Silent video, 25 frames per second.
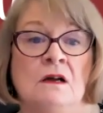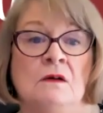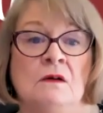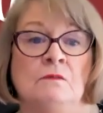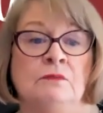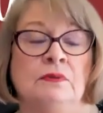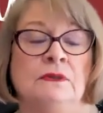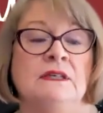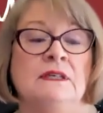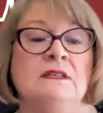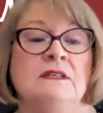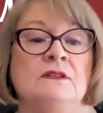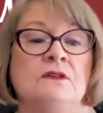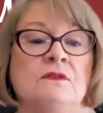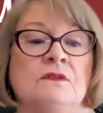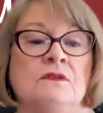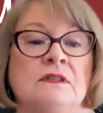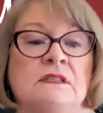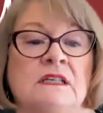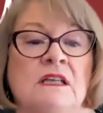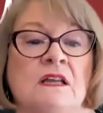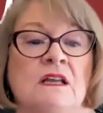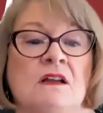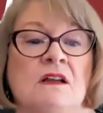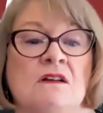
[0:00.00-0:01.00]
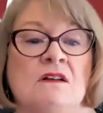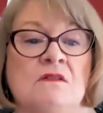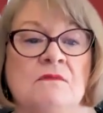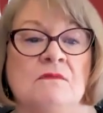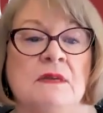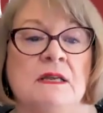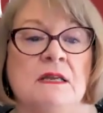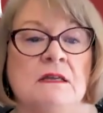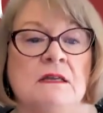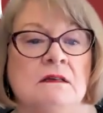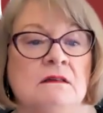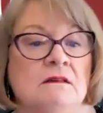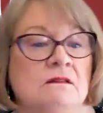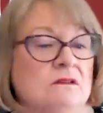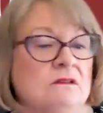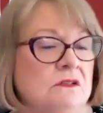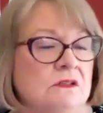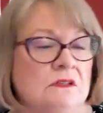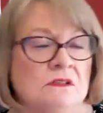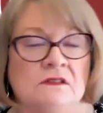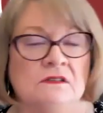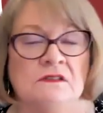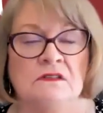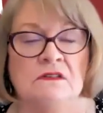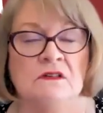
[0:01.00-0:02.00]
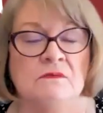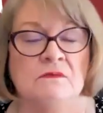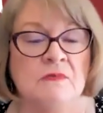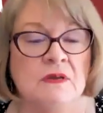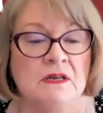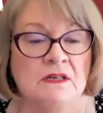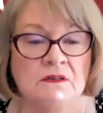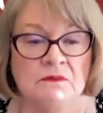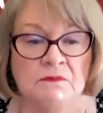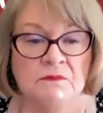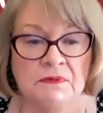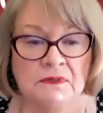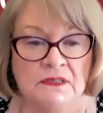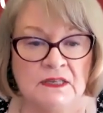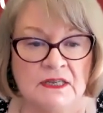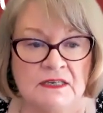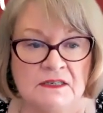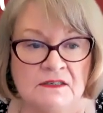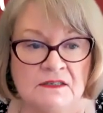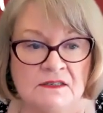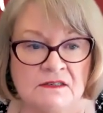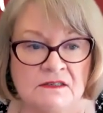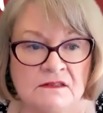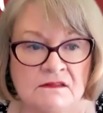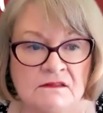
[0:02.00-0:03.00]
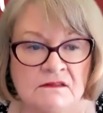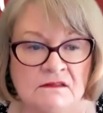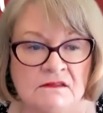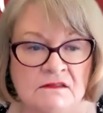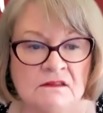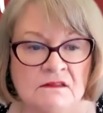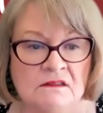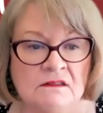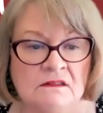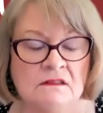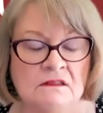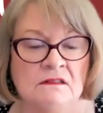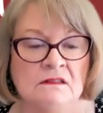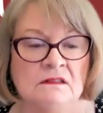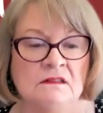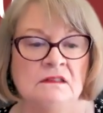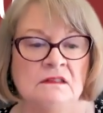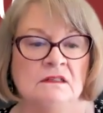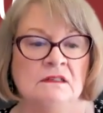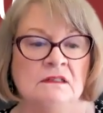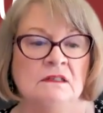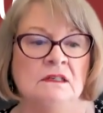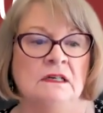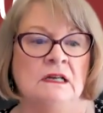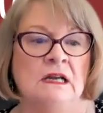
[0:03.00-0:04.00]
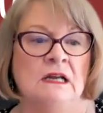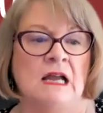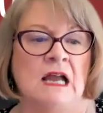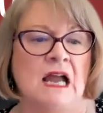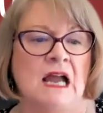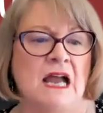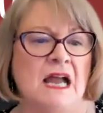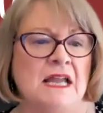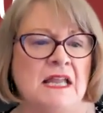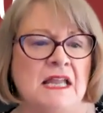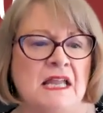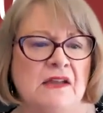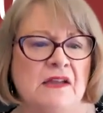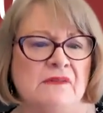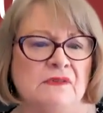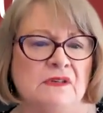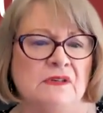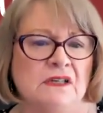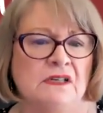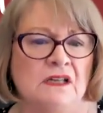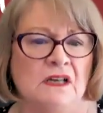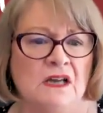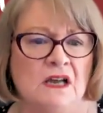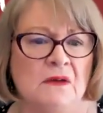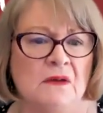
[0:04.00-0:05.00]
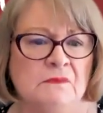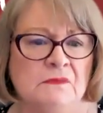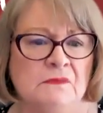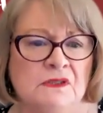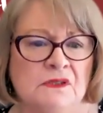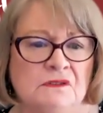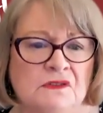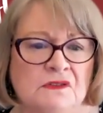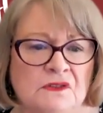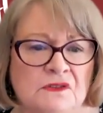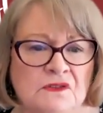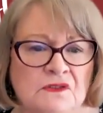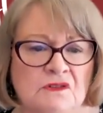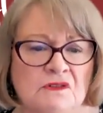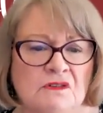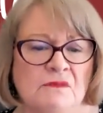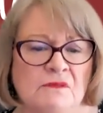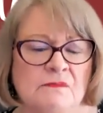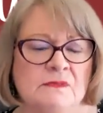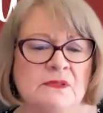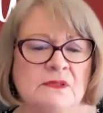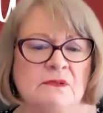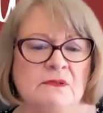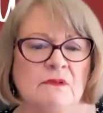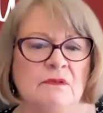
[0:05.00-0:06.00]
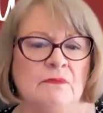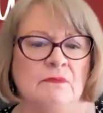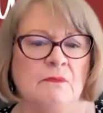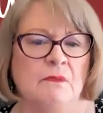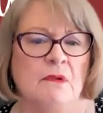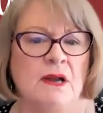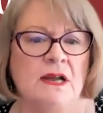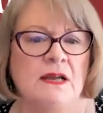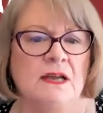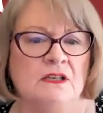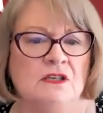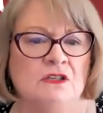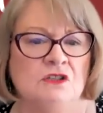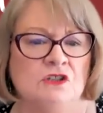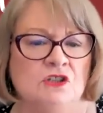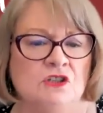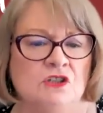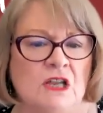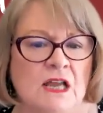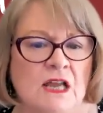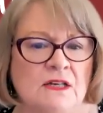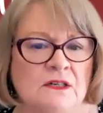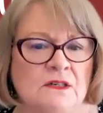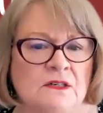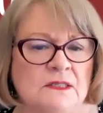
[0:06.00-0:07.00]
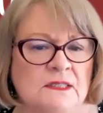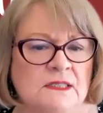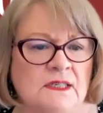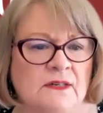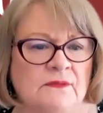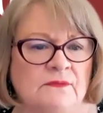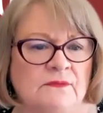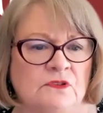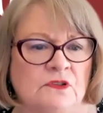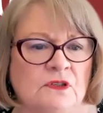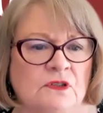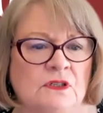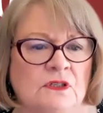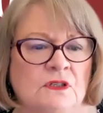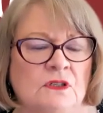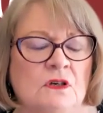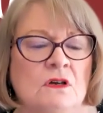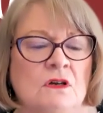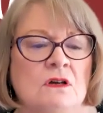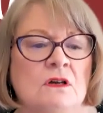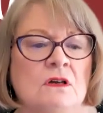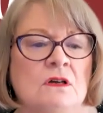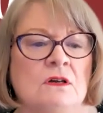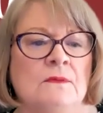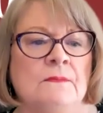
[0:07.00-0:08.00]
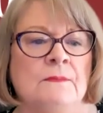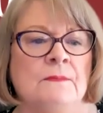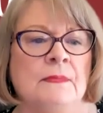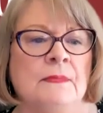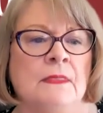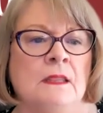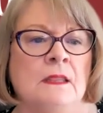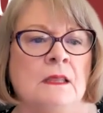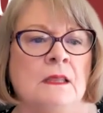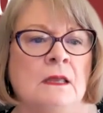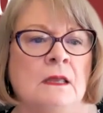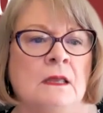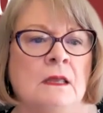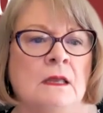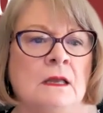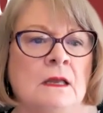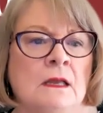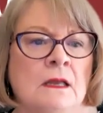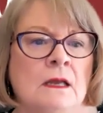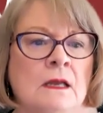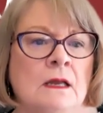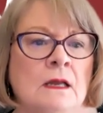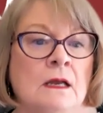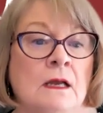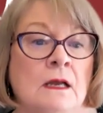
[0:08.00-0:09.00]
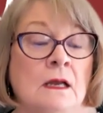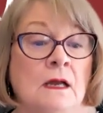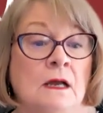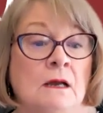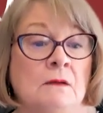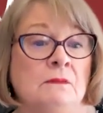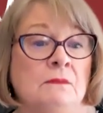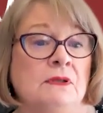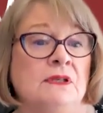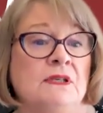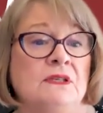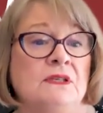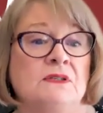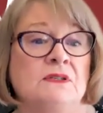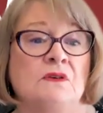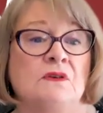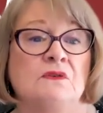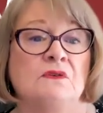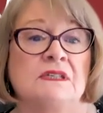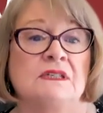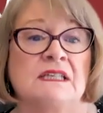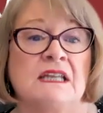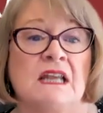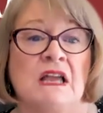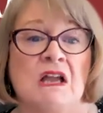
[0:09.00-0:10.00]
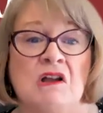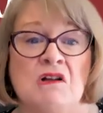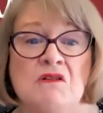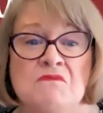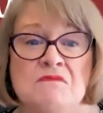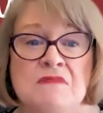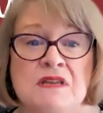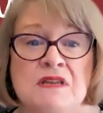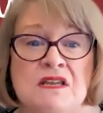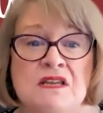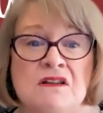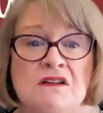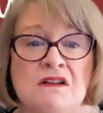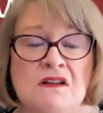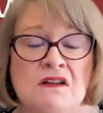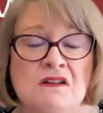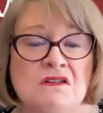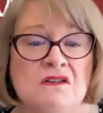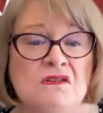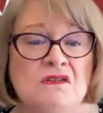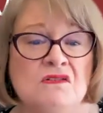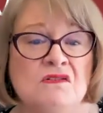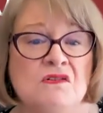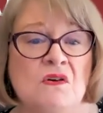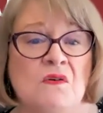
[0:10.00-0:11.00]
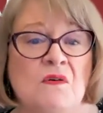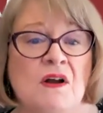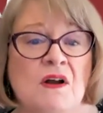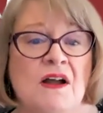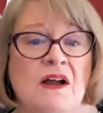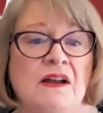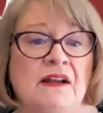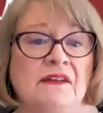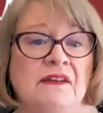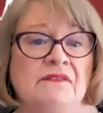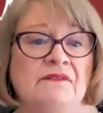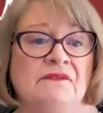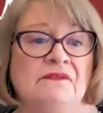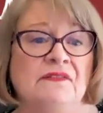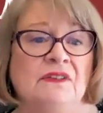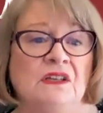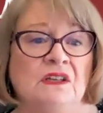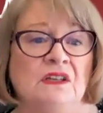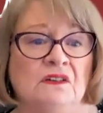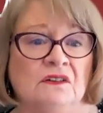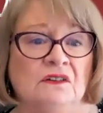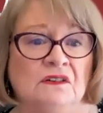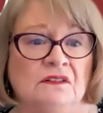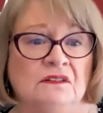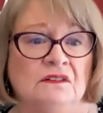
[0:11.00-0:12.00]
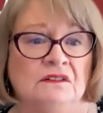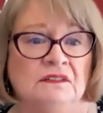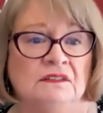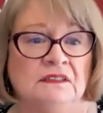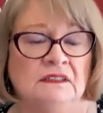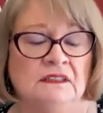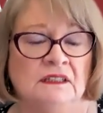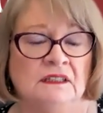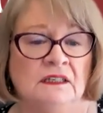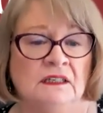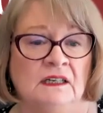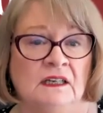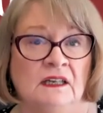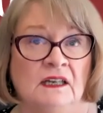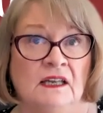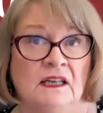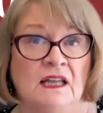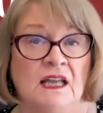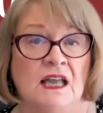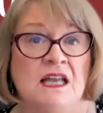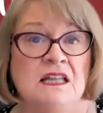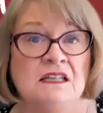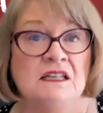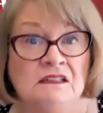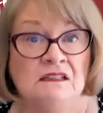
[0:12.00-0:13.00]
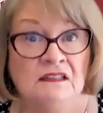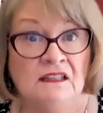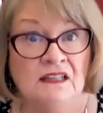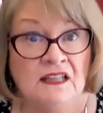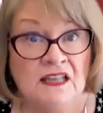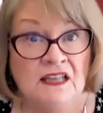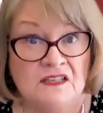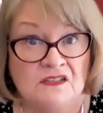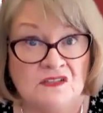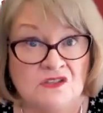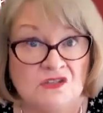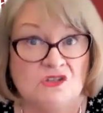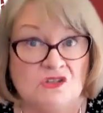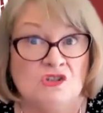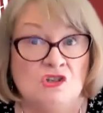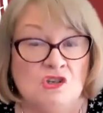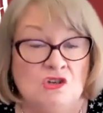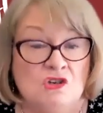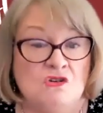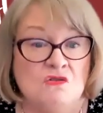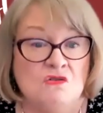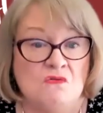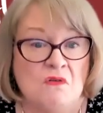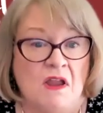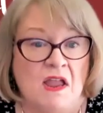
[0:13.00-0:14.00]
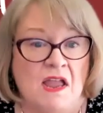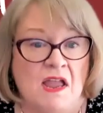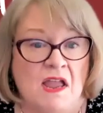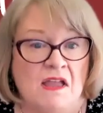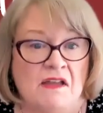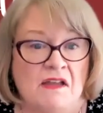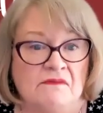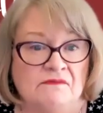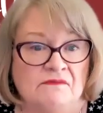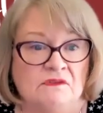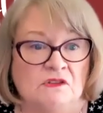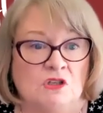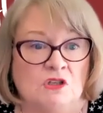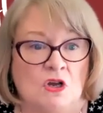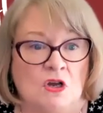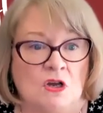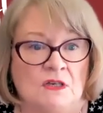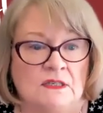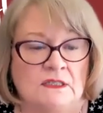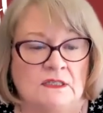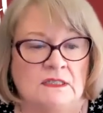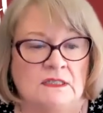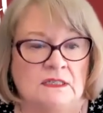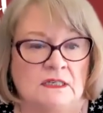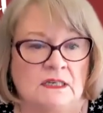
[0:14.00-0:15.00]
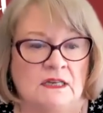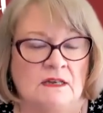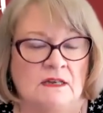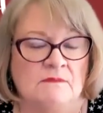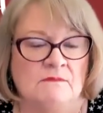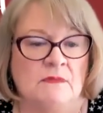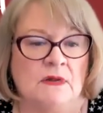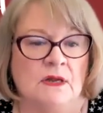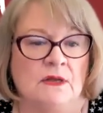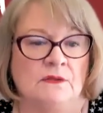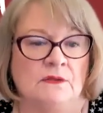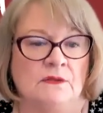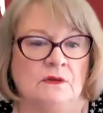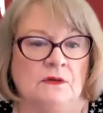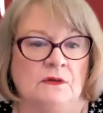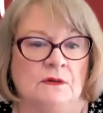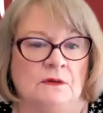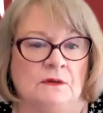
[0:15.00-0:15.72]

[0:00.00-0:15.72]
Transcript: Please don't tell me she's in a better place. I haven't come to terms with why she had to suffer at all. Please don't tell me you know how I feel unless you have lost a mother.